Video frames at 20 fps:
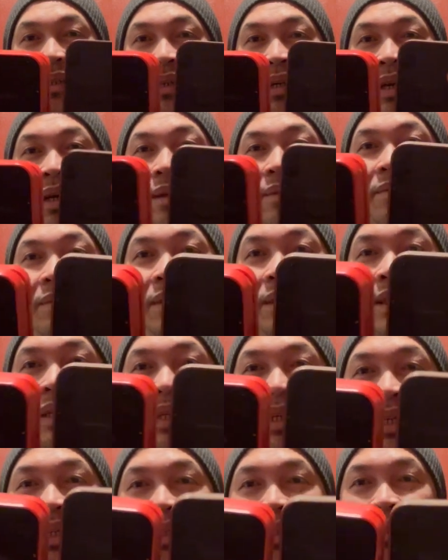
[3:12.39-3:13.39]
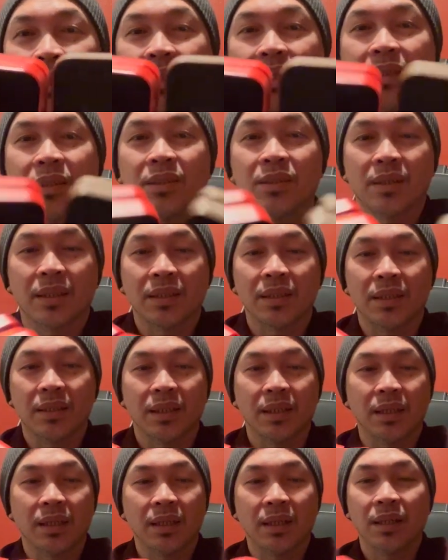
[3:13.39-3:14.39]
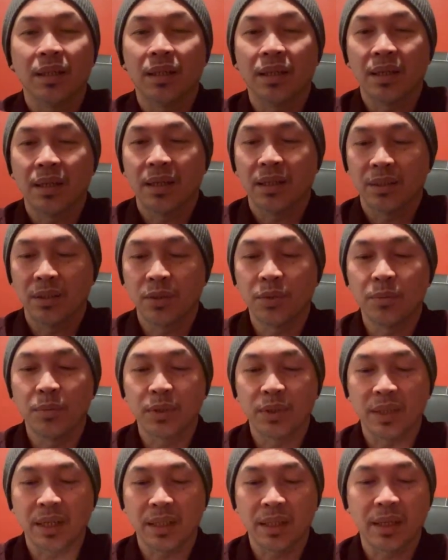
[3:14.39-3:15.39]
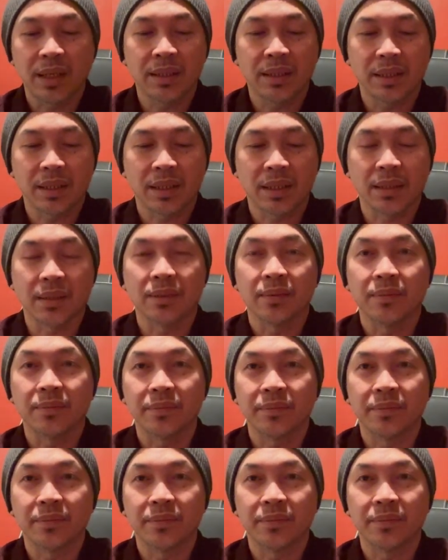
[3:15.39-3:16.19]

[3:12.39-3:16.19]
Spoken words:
Everything that you can see is almost identical.